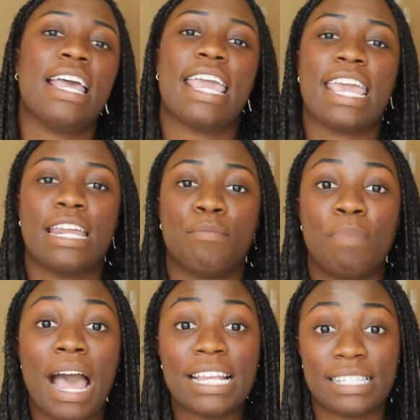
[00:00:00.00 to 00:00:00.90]
And
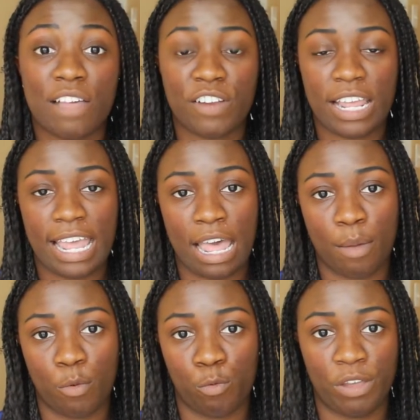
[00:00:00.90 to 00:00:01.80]
by 7
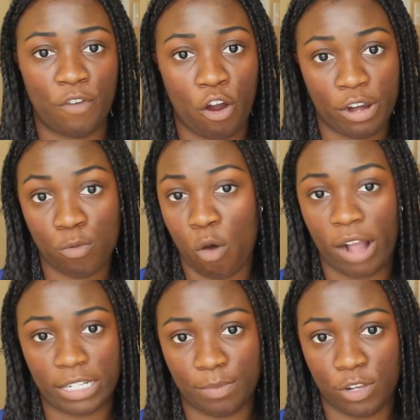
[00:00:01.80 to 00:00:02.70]
a.m., we've already
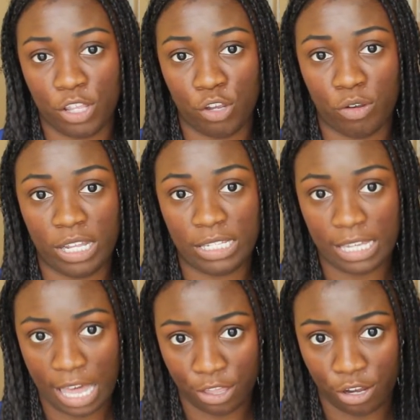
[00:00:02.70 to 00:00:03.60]
walked up to the unit
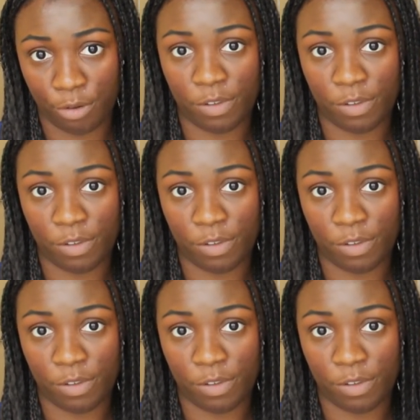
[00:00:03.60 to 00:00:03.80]
together.